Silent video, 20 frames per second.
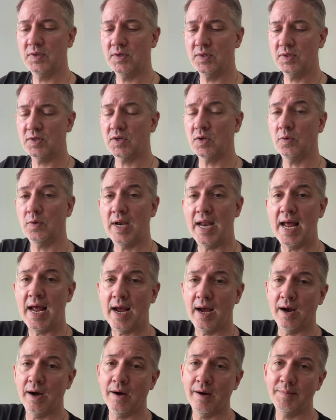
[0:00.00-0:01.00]
So
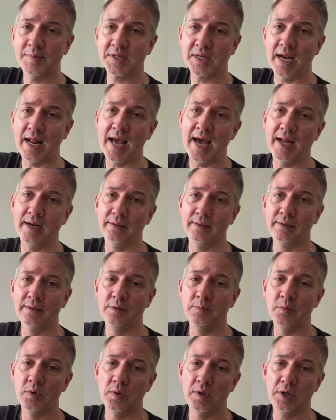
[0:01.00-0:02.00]
now I'm just gonna add a little
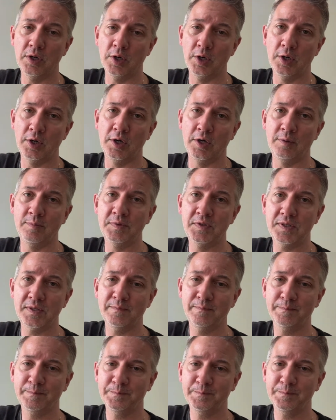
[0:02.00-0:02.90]
more herbs